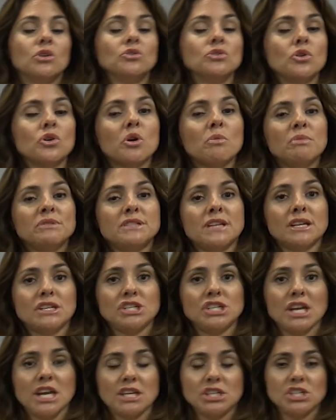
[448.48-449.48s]
Neuro
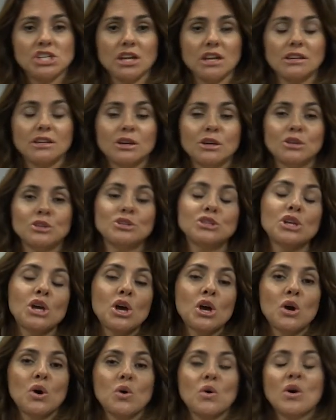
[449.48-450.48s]
Potentiation.
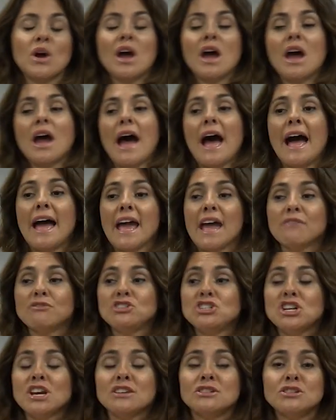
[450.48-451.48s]
So I have
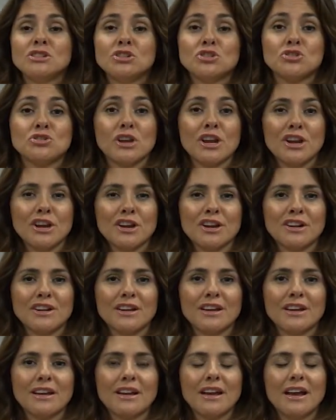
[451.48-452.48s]
just triggered
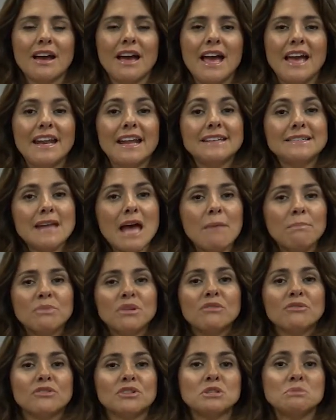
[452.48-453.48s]
an
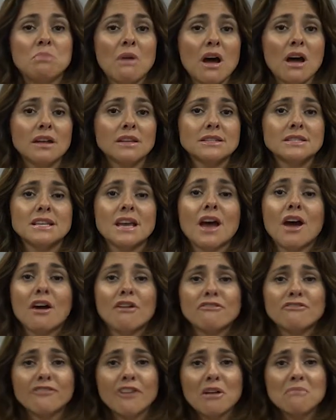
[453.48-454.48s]
adaptive response
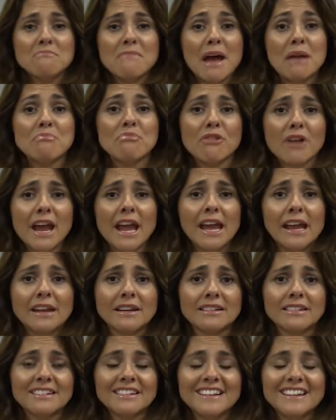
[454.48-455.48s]
from my brain,
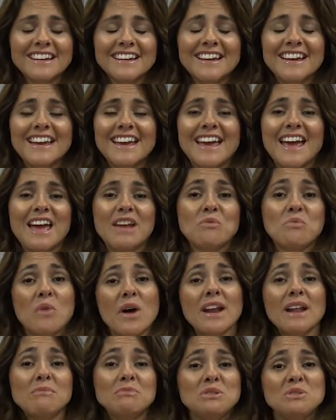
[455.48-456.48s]
and
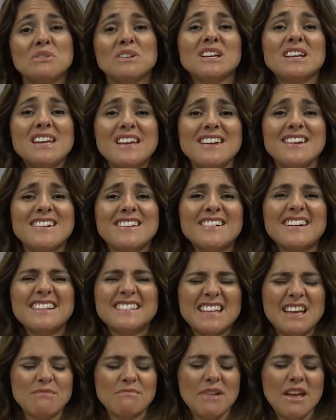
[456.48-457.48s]
what I'm doing here
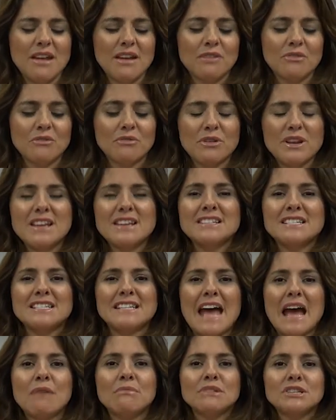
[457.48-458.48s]
is I'm
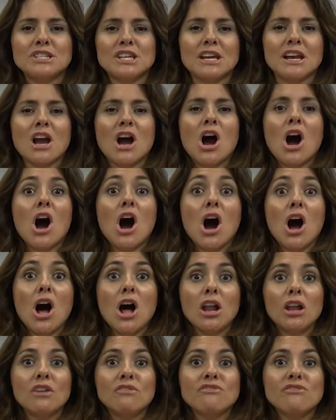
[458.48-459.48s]
re-establishing
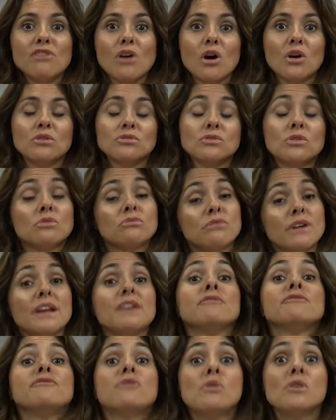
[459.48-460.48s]
all of those, or
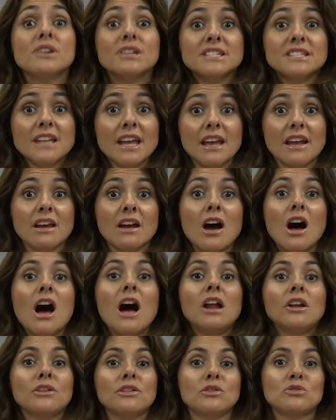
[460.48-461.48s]
reinforcing
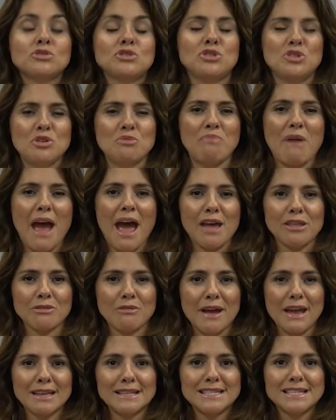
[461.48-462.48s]
all of those new
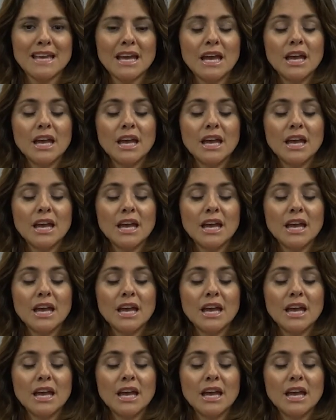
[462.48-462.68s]
pathways.